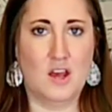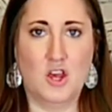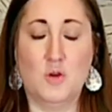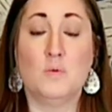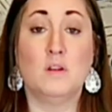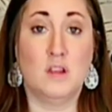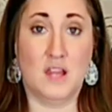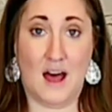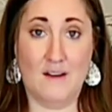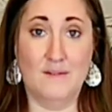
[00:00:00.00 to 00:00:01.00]
you will
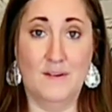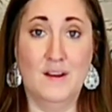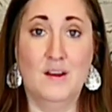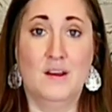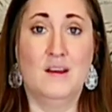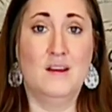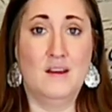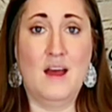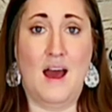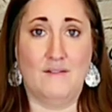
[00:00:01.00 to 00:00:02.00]
love
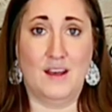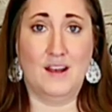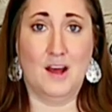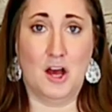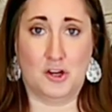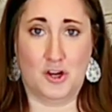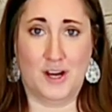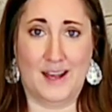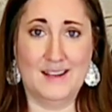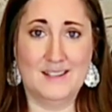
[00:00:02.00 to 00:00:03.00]
having a
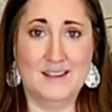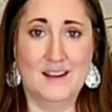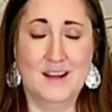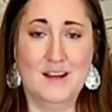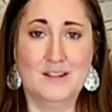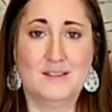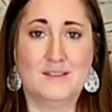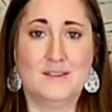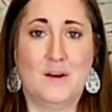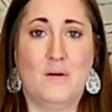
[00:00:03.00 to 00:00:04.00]
Cricut.
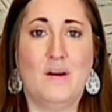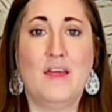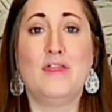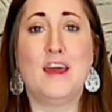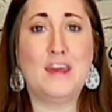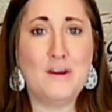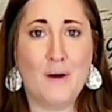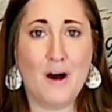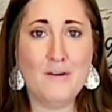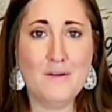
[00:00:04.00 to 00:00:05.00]
So thank you
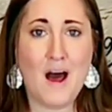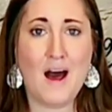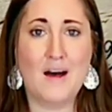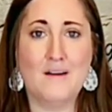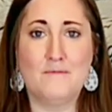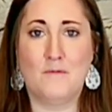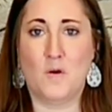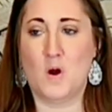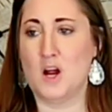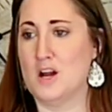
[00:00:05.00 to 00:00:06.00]
all
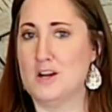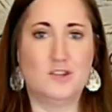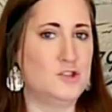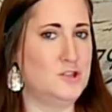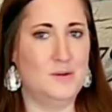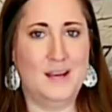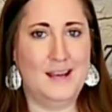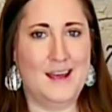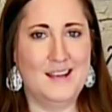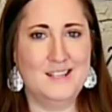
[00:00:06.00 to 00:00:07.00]
for tuning
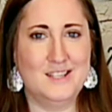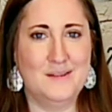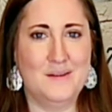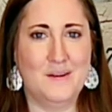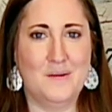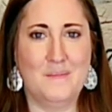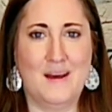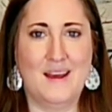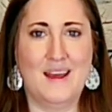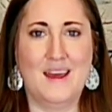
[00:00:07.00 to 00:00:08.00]
in to
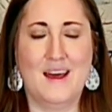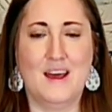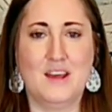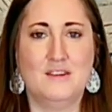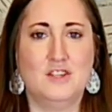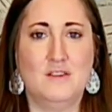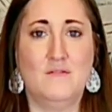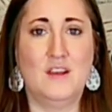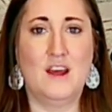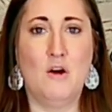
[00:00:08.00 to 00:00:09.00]
my YouTube
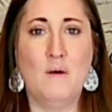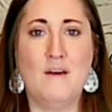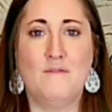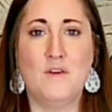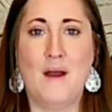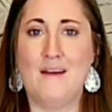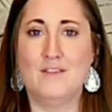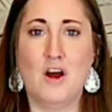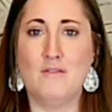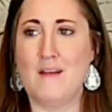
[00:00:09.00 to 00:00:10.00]
video. If you
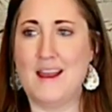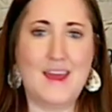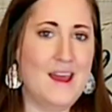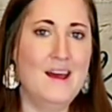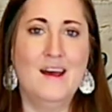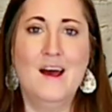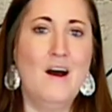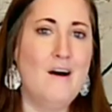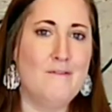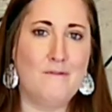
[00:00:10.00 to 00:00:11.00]
haven't already,
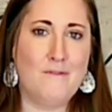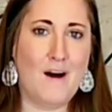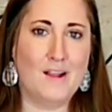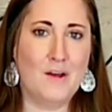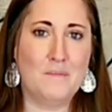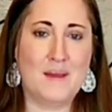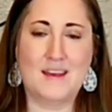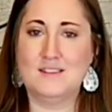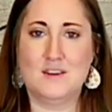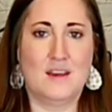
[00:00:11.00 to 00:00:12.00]
follow me
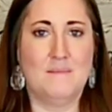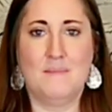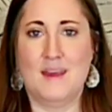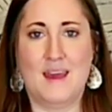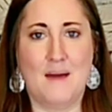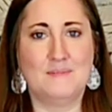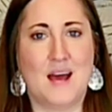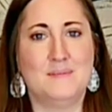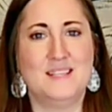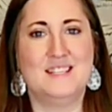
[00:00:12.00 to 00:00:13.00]
so you can be kept
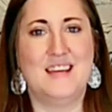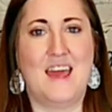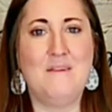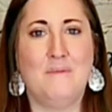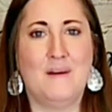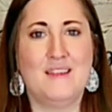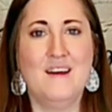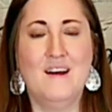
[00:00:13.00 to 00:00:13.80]
up to date with